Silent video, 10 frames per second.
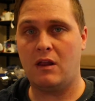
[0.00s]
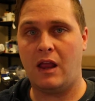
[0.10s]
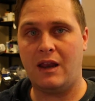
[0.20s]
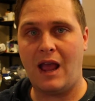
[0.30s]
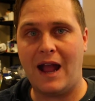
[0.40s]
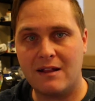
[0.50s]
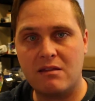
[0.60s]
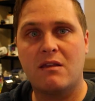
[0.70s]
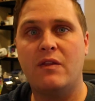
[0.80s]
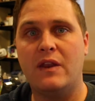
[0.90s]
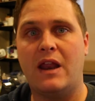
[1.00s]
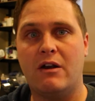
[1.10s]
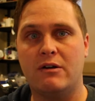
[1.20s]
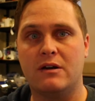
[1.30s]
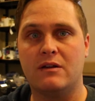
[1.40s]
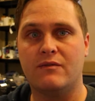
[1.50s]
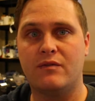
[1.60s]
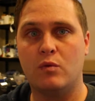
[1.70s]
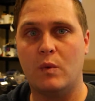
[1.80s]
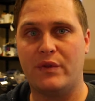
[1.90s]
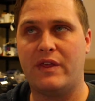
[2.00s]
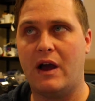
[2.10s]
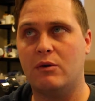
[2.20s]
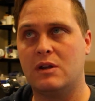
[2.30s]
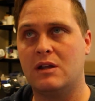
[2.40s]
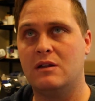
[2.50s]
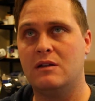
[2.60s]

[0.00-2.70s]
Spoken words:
It adds to the narrative without